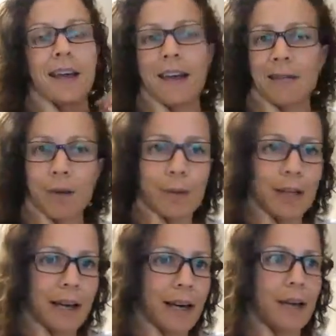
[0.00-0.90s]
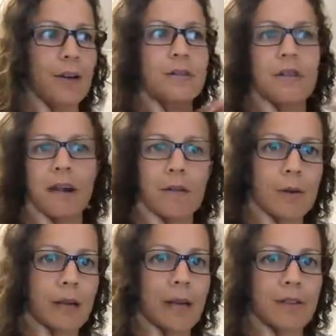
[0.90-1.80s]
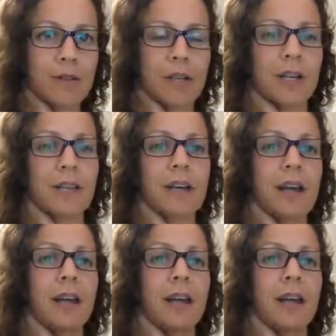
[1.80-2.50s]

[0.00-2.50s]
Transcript: Everyone argues. Everyone gets triggered.